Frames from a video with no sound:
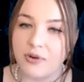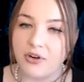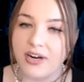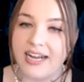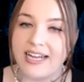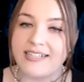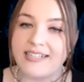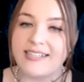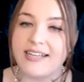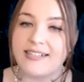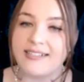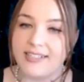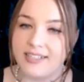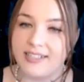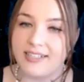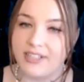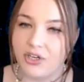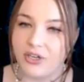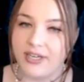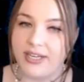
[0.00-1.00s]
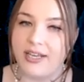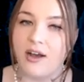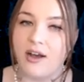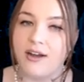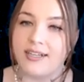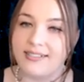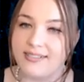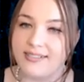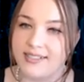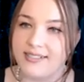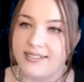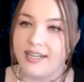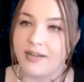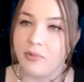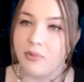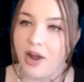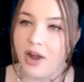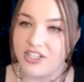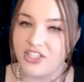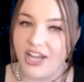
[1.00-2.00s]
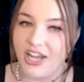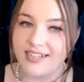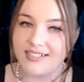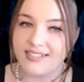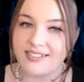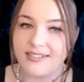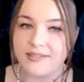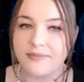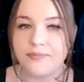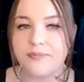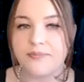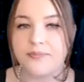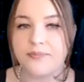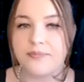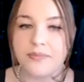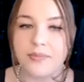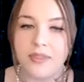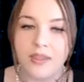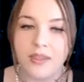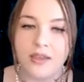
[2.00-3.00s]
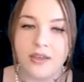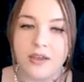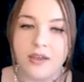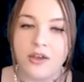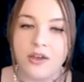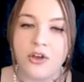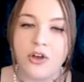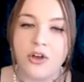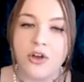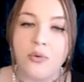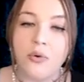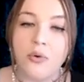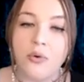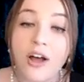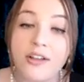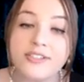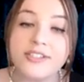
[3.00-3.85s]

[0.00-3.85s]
upgrades and security on existing projects. We're